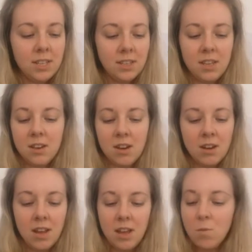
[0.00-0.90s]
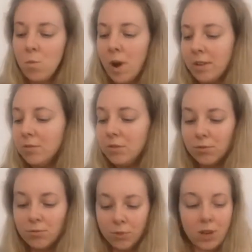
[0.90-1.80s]
the yarn it won't
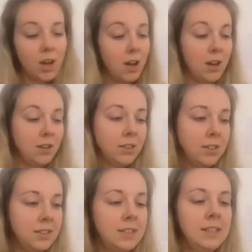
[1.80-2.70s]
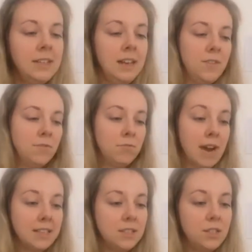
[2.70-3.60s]
curl like the
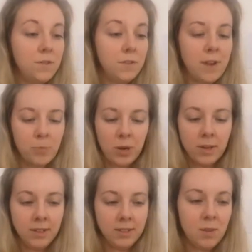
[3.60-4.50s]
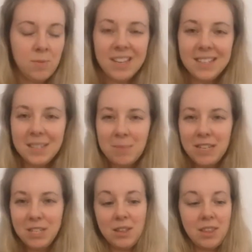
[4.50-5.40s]
rest of the fabric will do because it's a
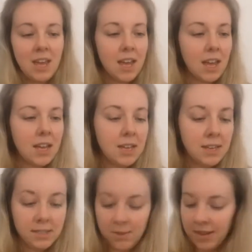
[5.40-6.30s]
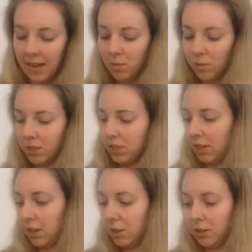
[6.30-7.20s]
bit too thick. So again, we're just
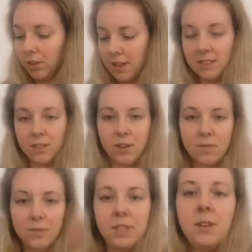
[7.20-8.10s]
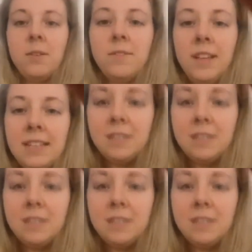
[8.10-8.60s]
going to cut that off. So I've laid it